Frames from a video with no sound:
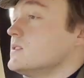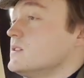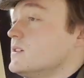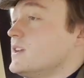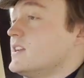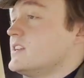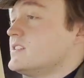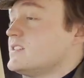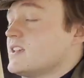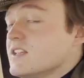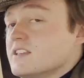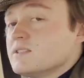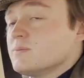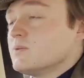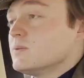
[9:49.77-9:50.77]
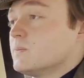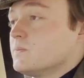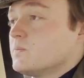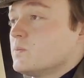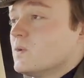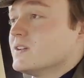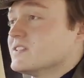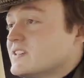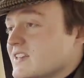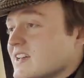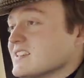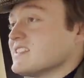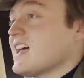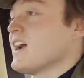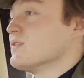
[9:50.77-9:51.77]
it is sensible, once it
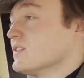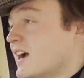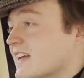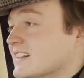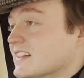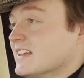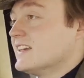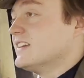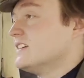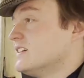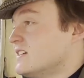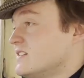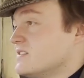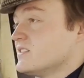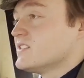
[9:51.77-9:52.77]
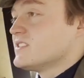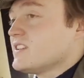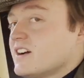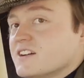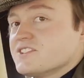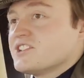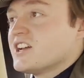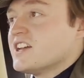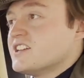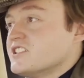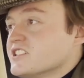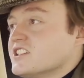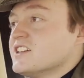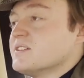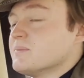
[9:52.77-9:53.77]
gets that rattly, to start
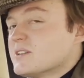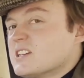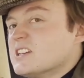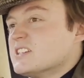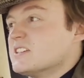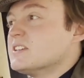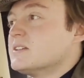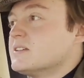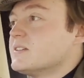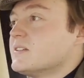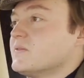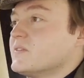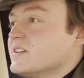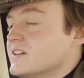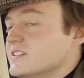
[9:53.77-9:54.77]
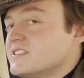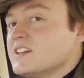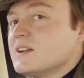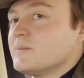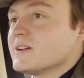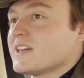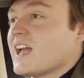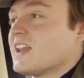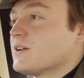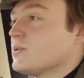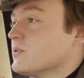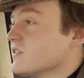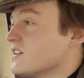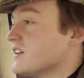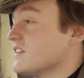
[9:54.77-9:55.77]
changing it, because it's still a
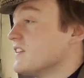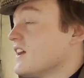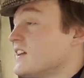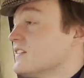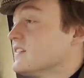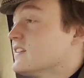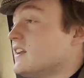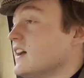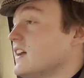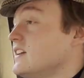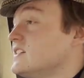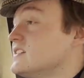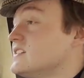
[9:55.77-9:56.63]
mechanical thing at the end of the day.